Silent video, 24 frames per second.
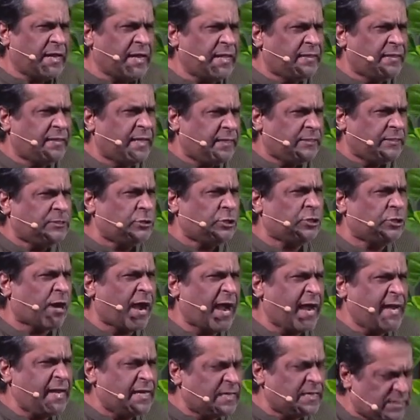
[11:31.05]
And that
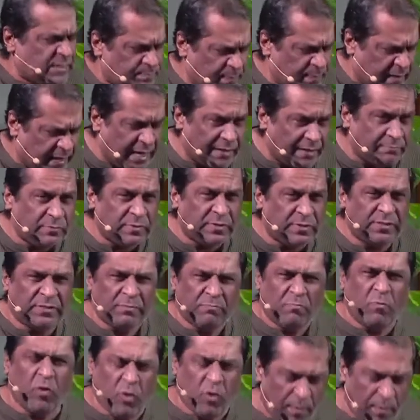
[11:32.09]
dryness becomes more